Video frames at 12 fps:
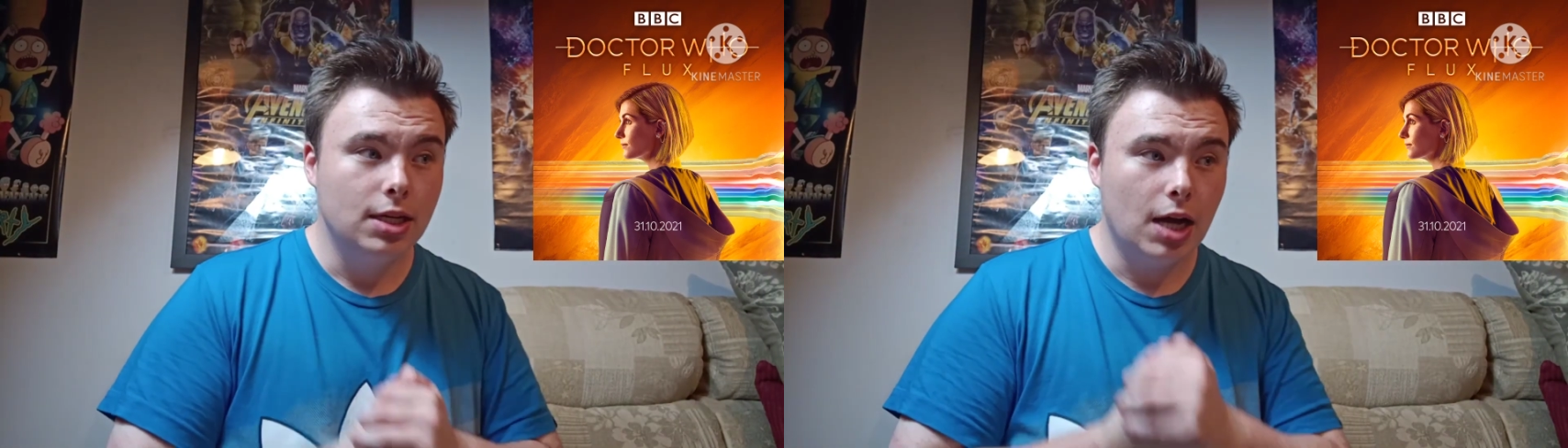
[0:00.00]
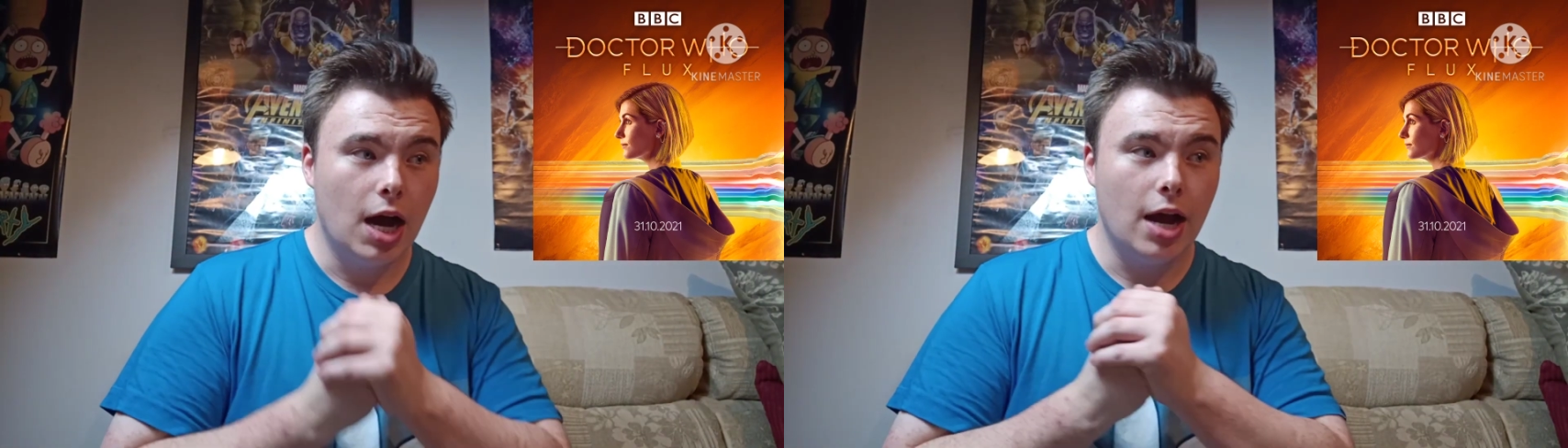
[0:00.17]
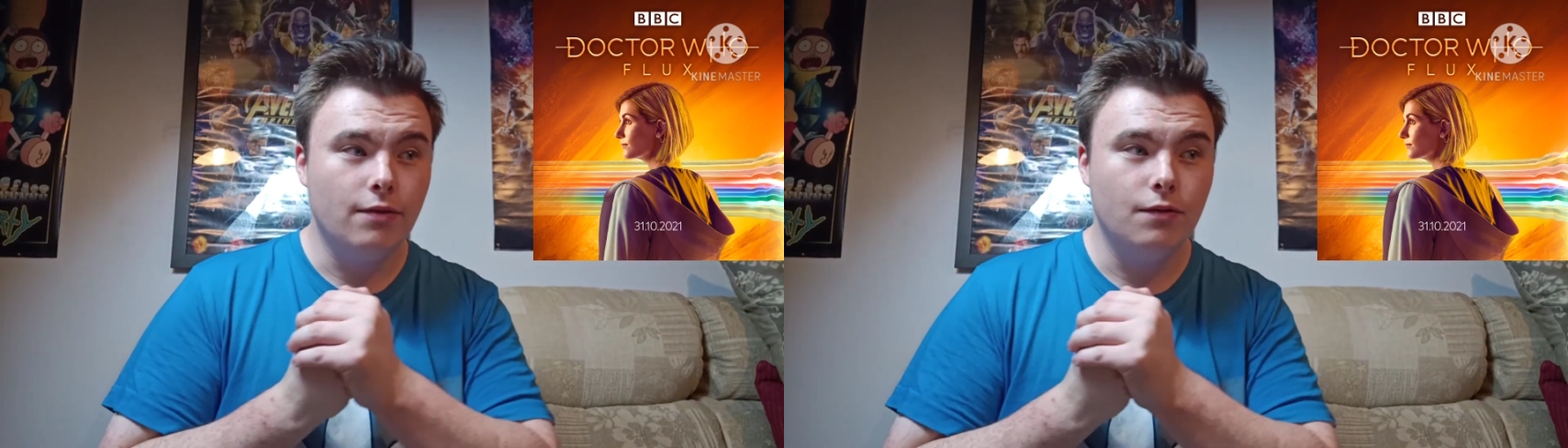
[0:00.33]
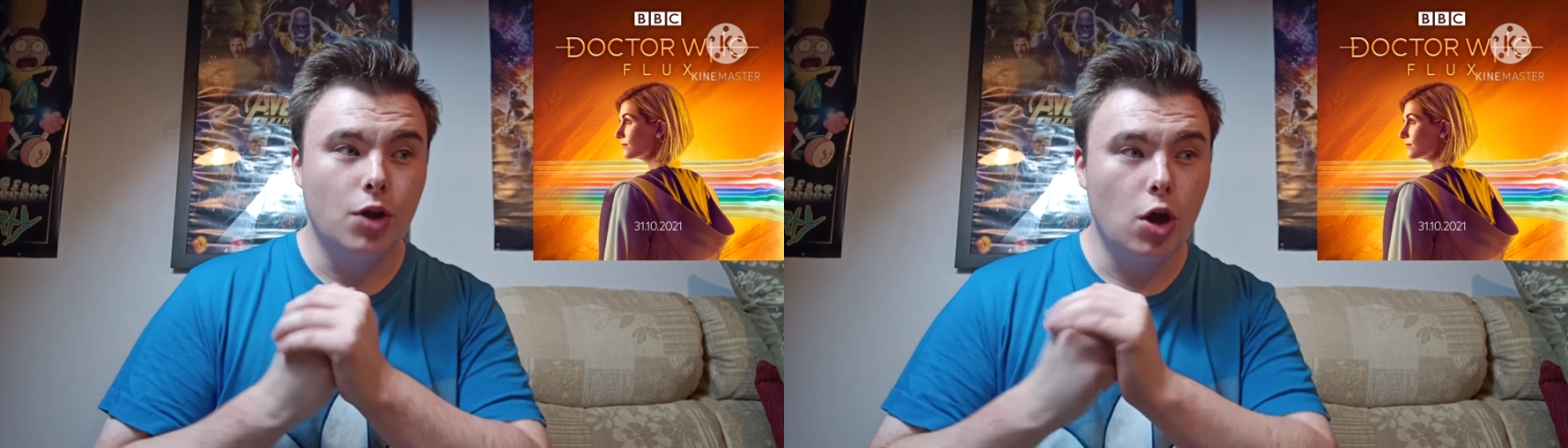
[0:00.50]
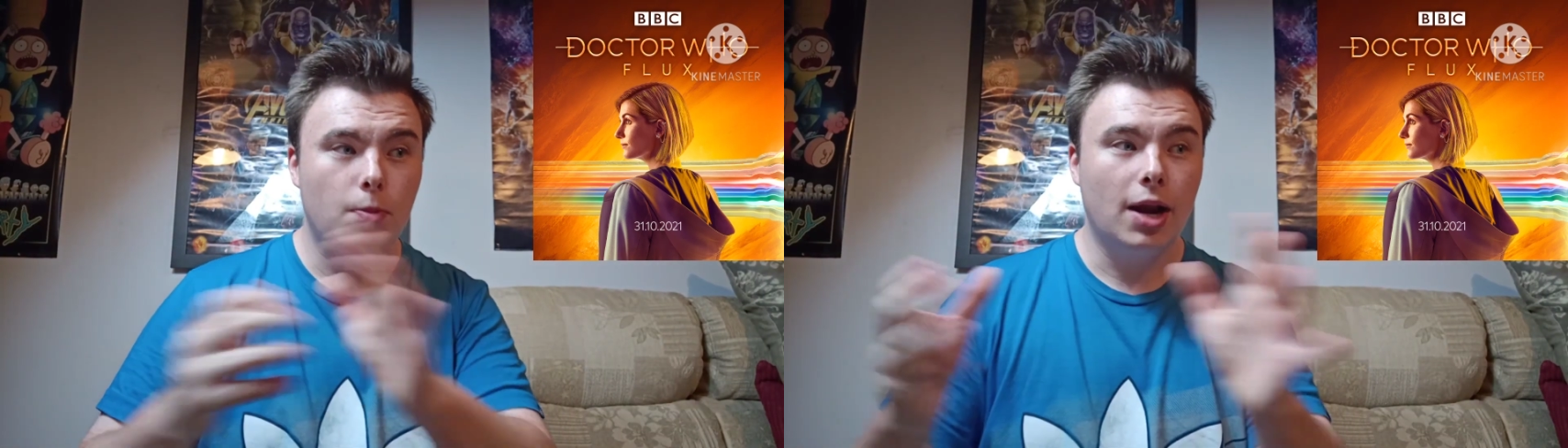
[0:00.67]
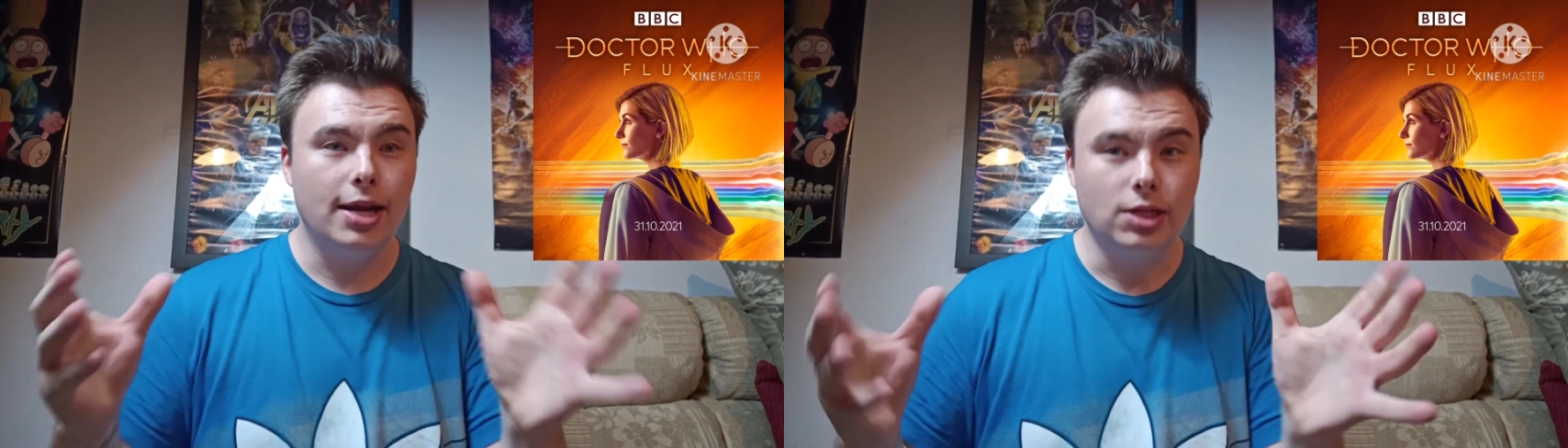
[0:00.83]
I have no
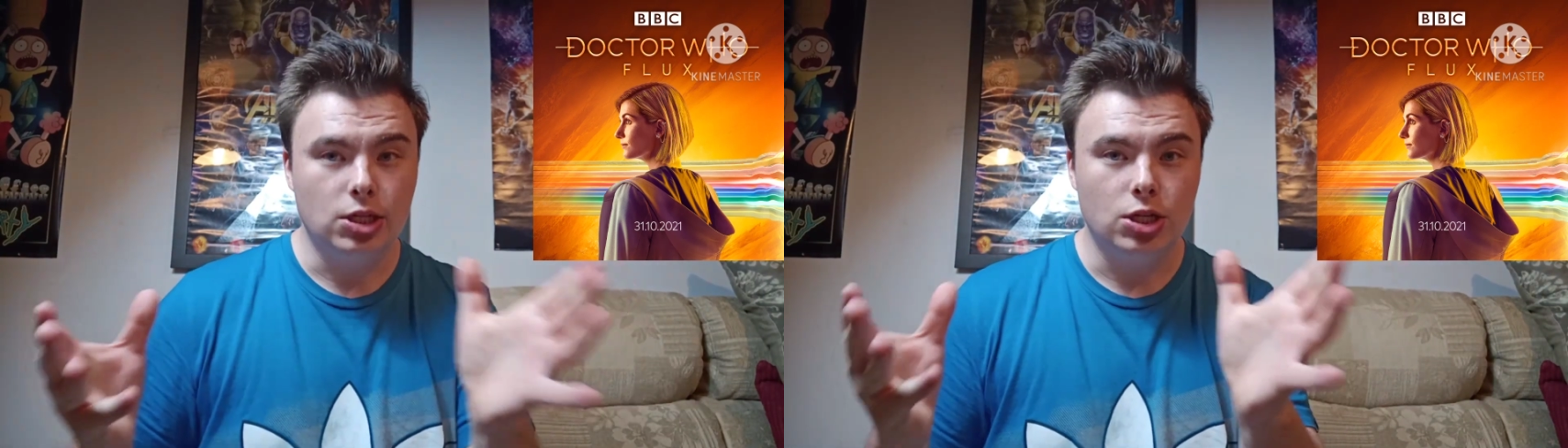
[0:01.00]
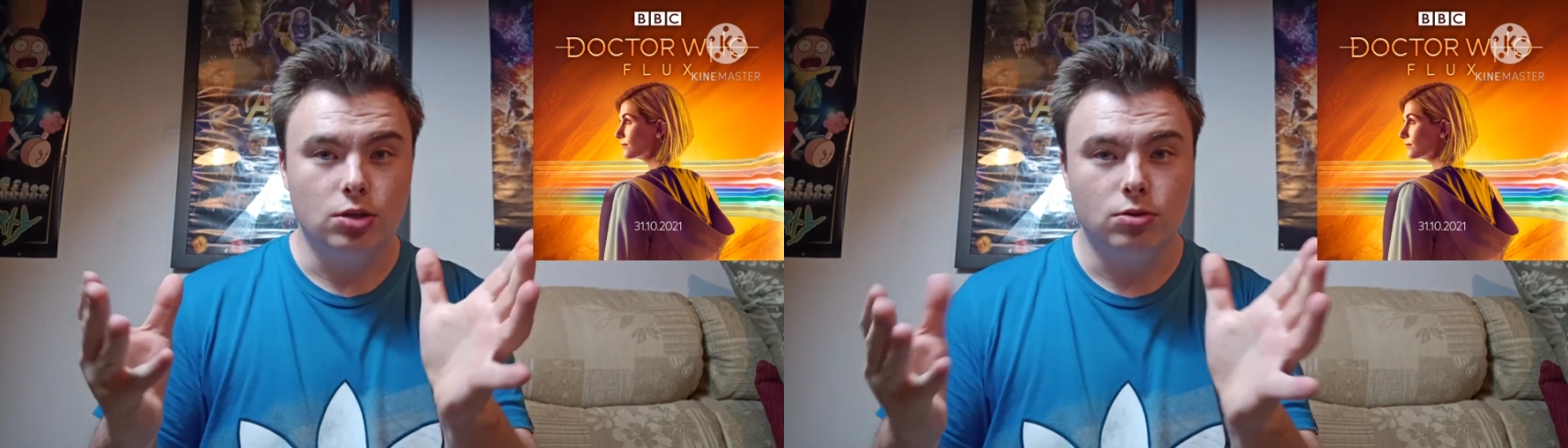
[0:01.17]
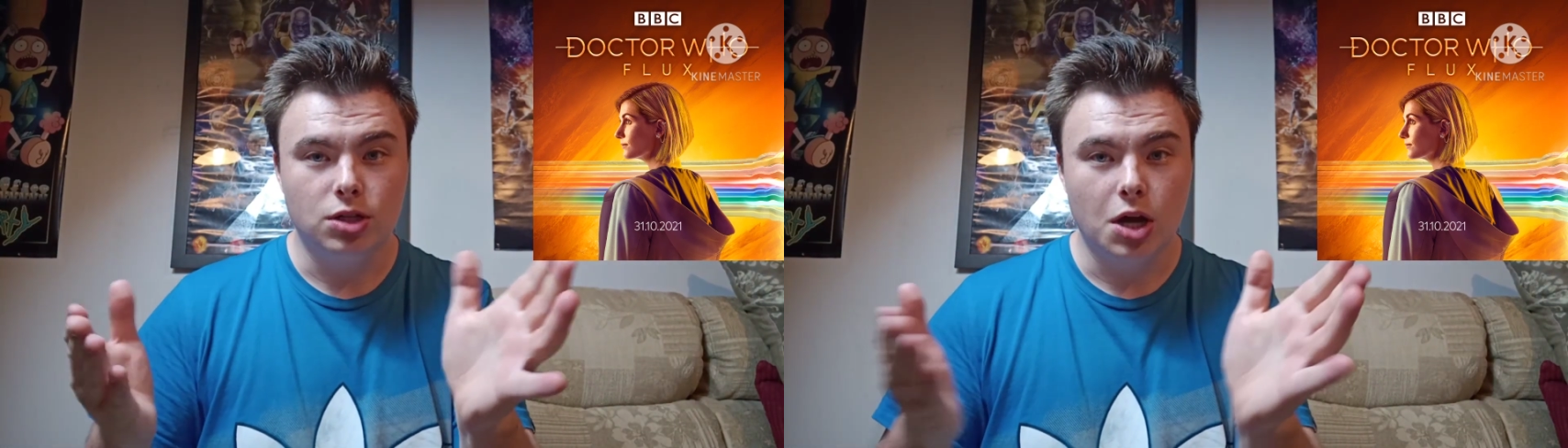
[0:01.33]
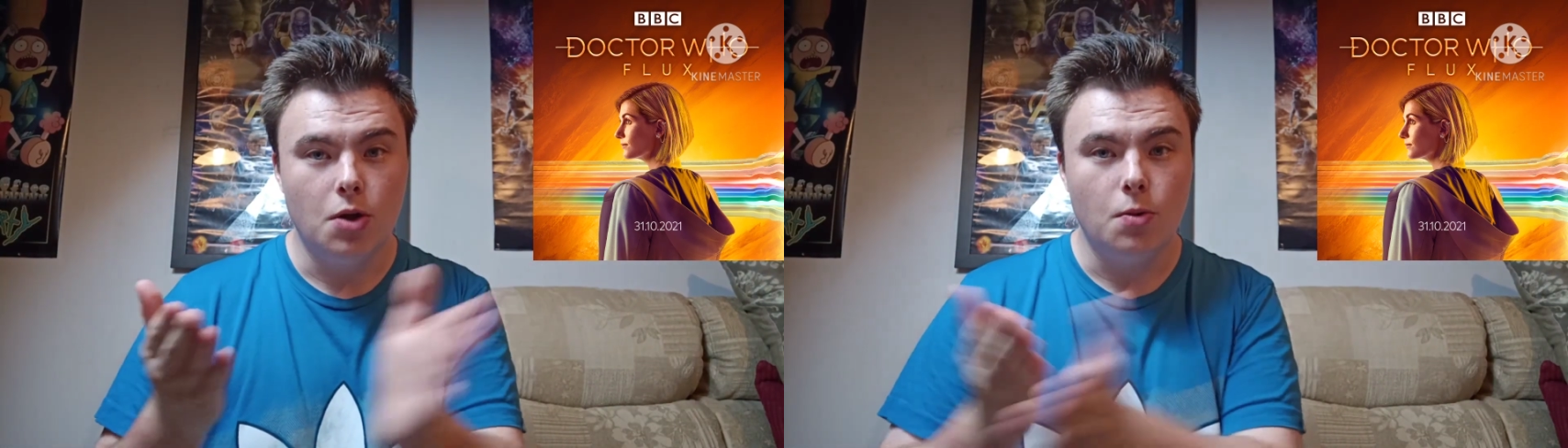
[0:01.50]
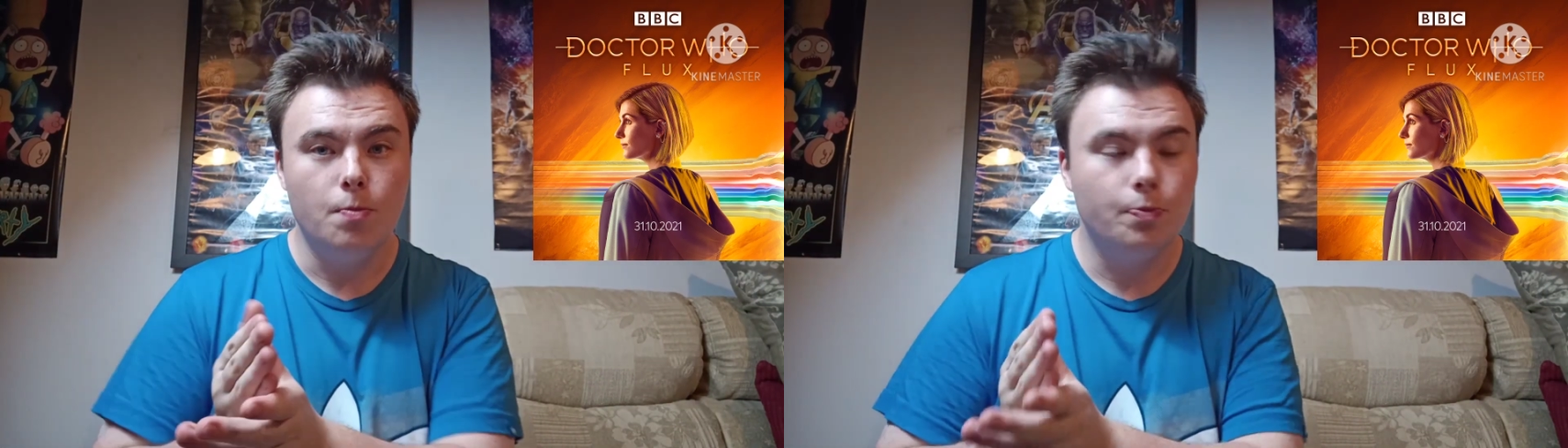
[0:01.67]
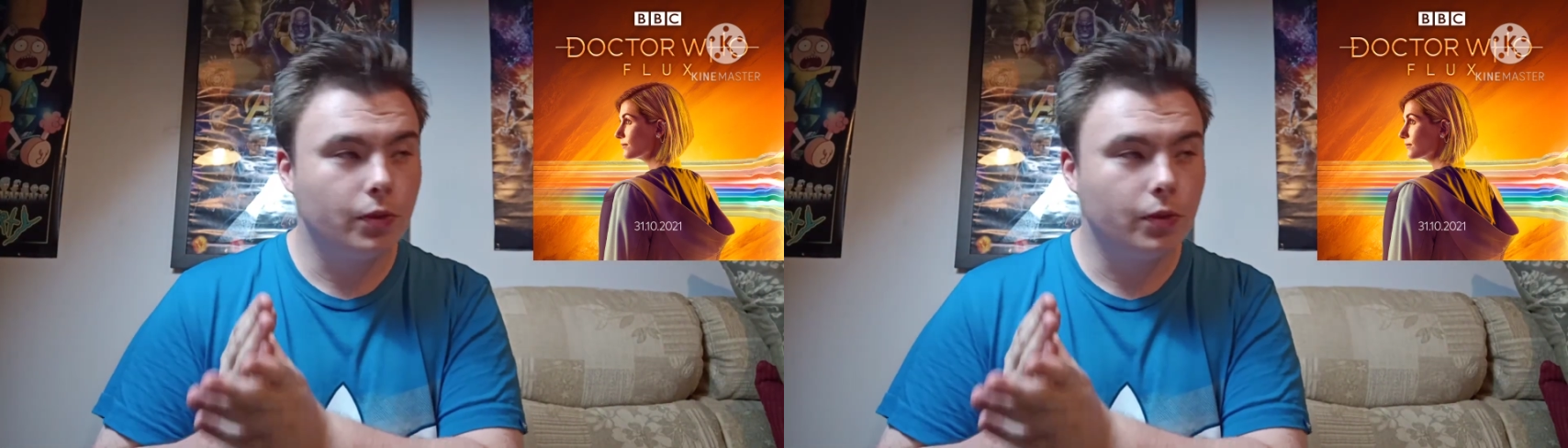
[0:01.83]
plans to, so